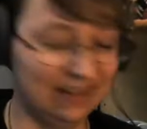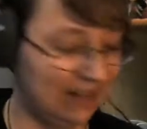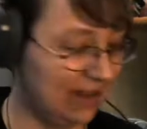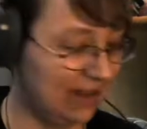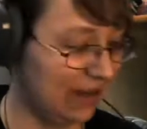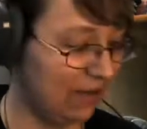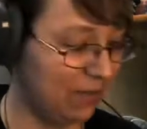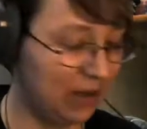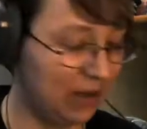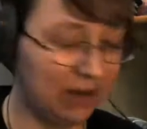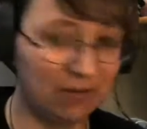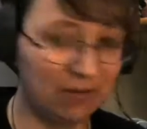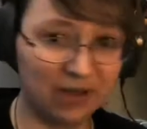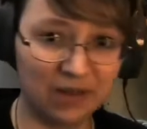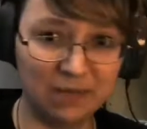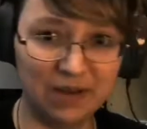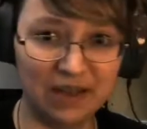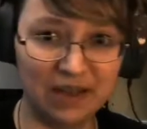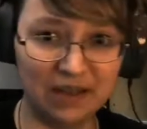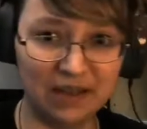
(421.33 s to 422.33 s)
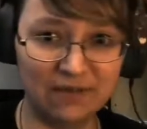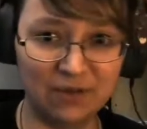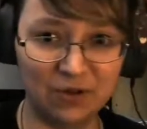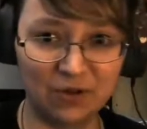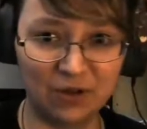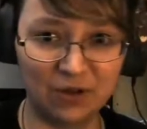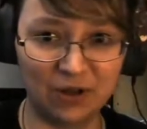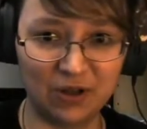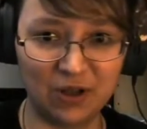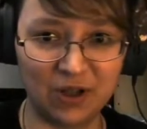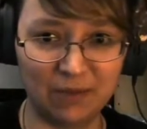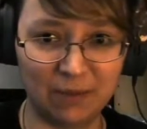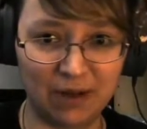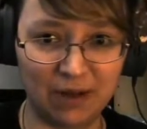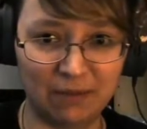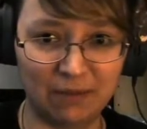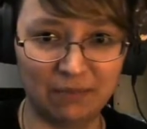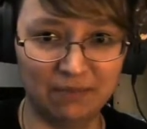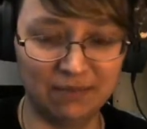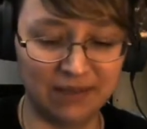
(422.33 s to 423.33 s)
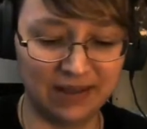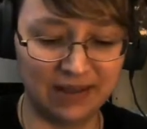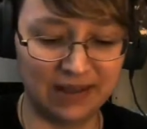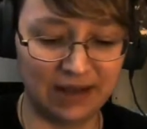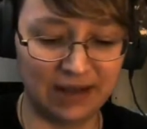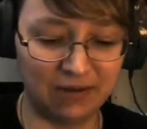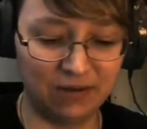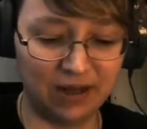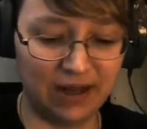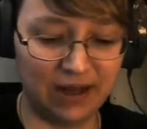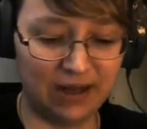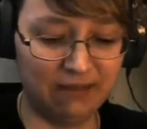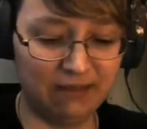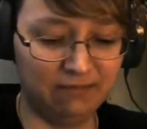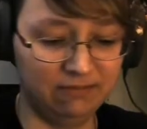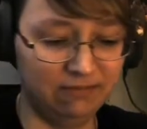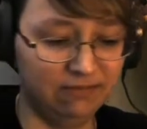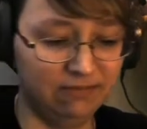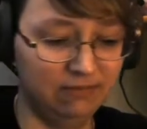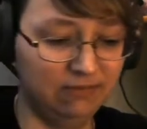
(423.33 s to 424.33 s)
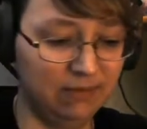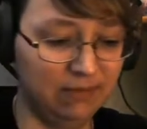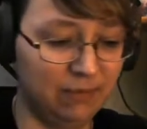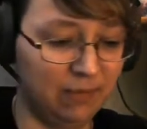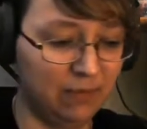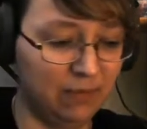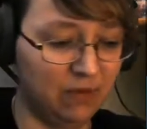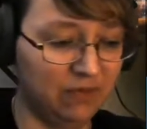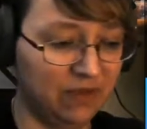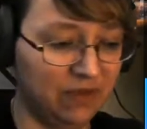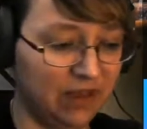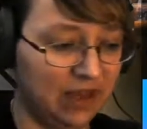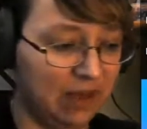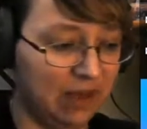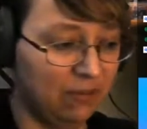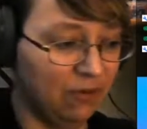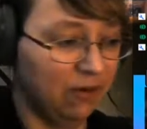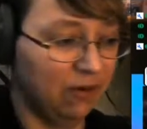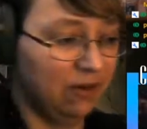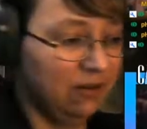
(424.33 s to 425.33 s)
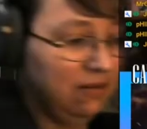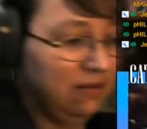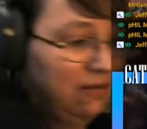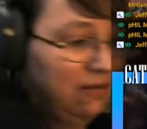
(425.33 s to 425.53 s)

Everybody wants me to give you scritches, Bob. Is that okay? Let me move the keyboard.